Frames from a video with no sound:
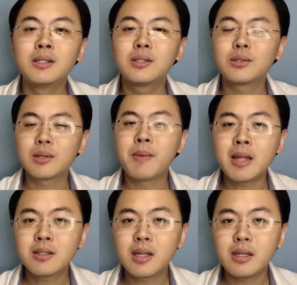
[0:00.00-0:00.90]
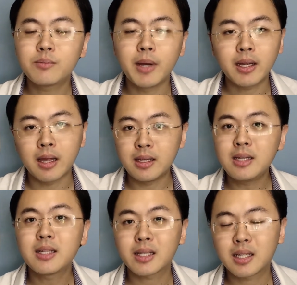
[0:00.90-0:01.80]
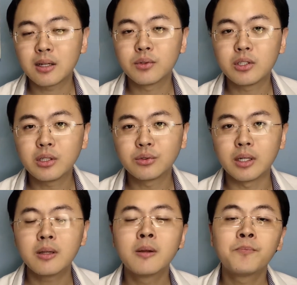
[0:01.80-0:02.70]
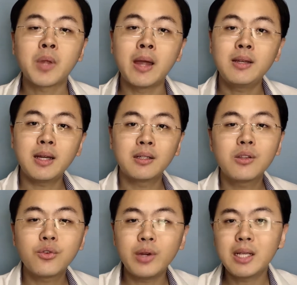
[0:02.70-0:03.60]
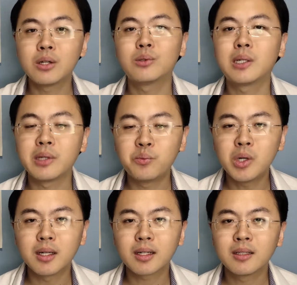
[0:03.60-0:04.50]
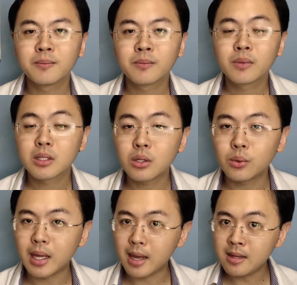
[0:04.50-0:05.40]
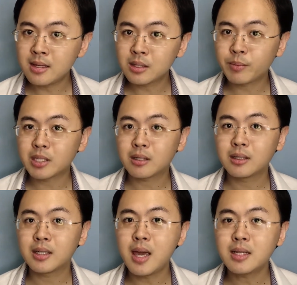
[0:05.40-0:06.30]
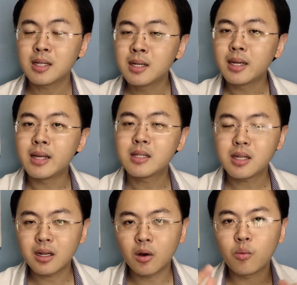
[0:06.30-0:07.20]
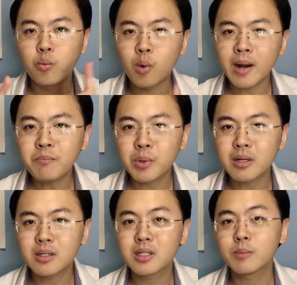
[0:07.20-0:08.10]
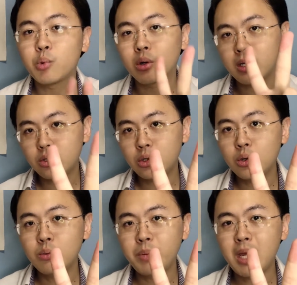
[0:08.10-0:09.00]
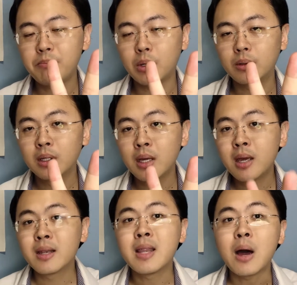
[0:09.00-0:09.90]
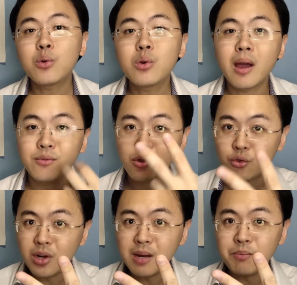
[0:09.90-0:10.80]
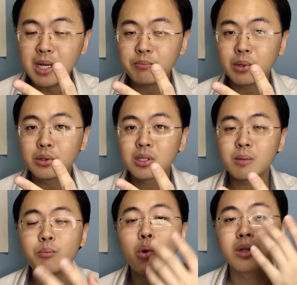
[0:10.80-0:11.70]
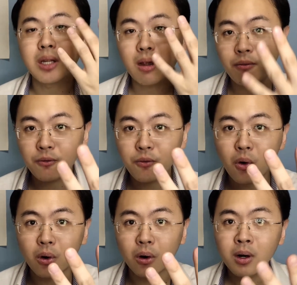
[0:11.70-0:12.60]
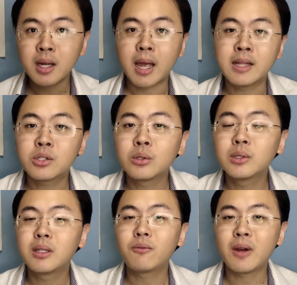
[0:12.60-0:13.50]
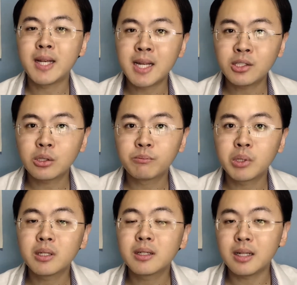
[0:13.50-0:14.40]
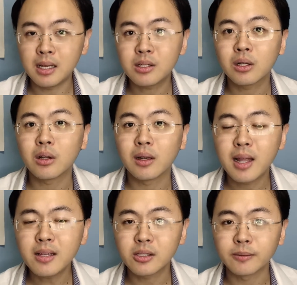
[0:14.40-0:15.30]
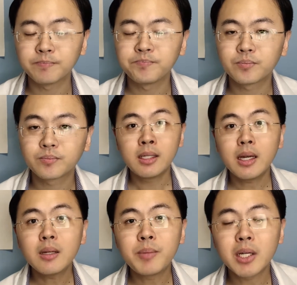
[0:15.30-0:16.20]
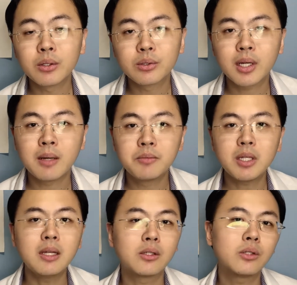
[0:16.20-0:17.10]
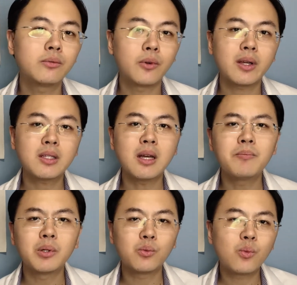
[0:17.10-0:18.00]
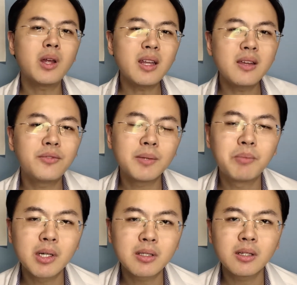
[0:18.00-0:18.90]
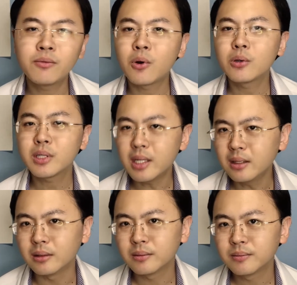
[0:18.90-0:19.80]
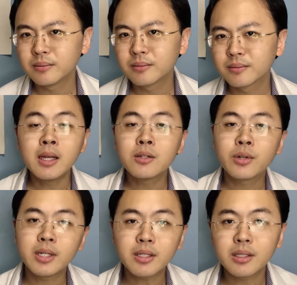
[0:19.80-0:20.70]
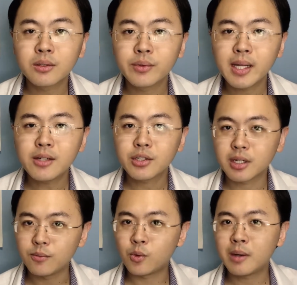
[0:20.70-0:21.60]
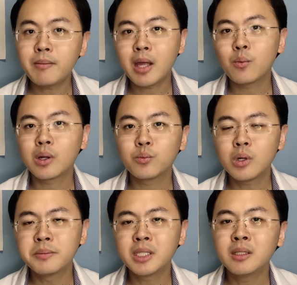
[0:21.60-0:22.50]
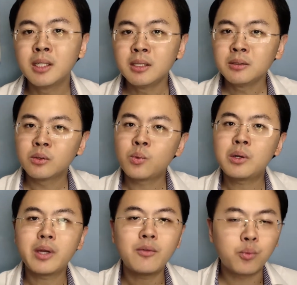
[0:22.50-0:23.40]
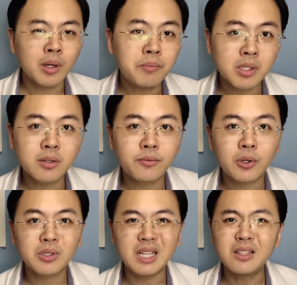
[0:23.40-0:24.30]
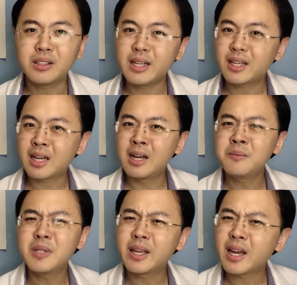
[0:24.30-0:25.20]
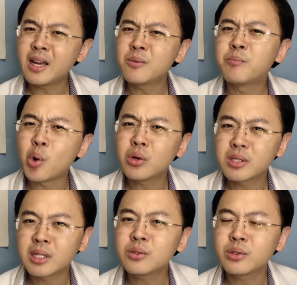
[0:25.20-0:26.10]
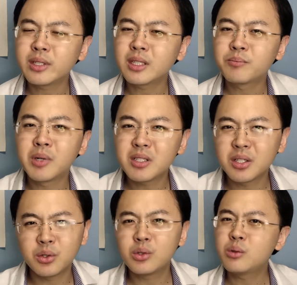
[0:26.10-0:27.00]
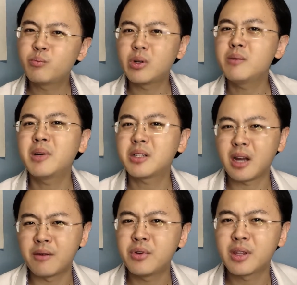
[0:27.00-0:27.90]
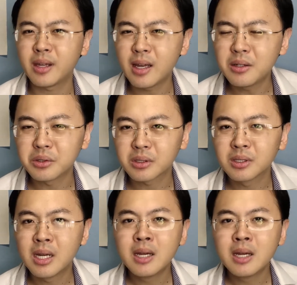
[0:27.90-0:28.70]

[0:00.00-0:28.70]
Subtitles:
So the man stays back and he takes care of the children, and the other three go out and work. So in this particular case, instead of one person supporting two people, now you have three people supporting four. And so the financial burden is a lot lesser. The other part also comes in. So for example, what if a person falls ill? In a traditional relationship, one man, one woman, well, if one person falls ill, it kind of boils down to the other person to do pretty much everything else.